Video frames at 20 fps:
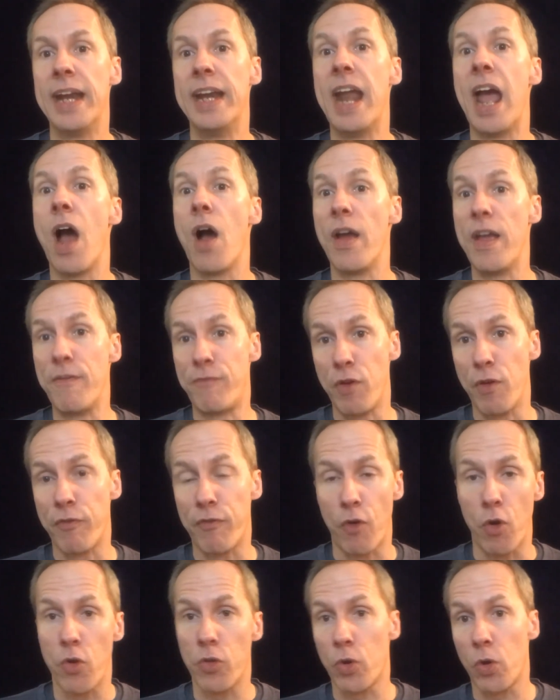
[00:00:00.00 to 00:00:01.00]
Now, if you're
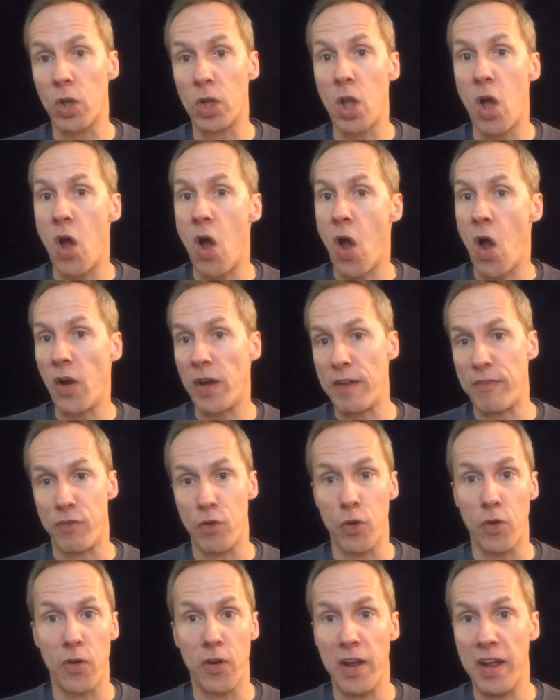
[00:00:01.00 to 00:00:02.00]
further along, if
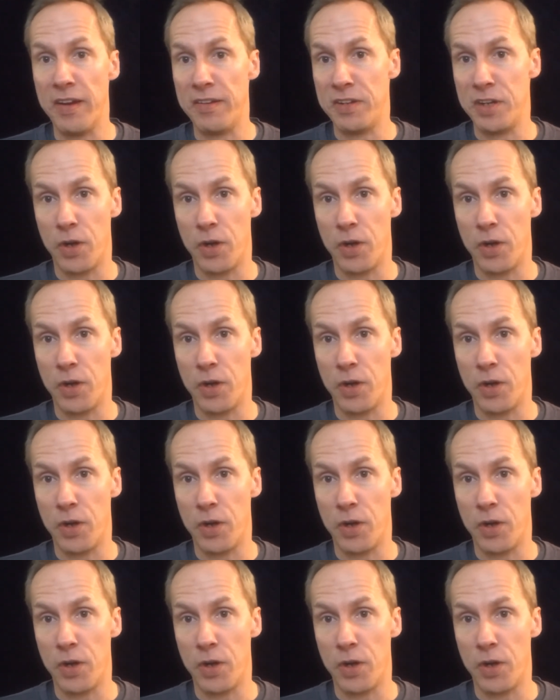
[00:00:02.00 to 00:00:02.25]
you're